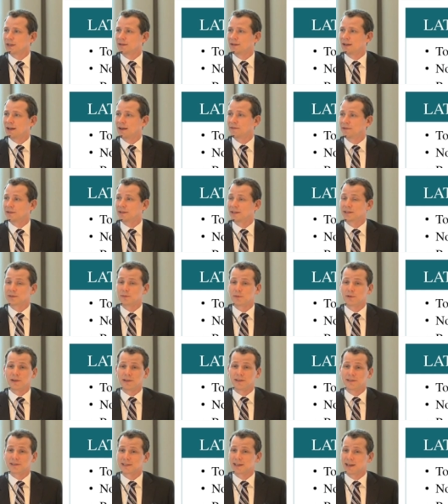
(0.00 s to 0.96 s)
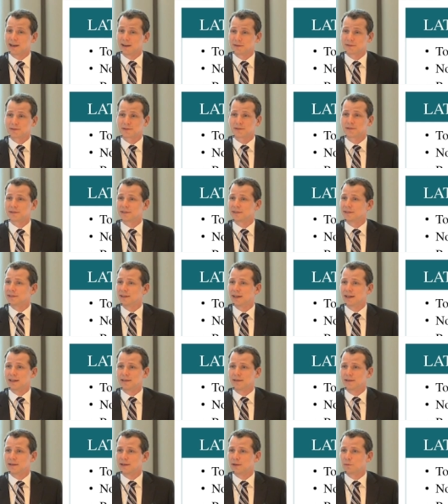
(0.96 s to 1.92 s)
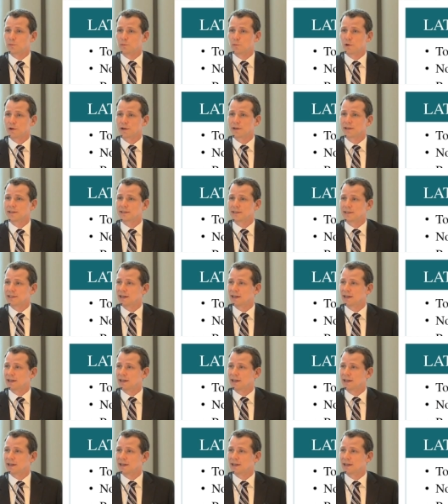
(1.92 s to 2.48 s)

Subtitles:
having experienced counsel and working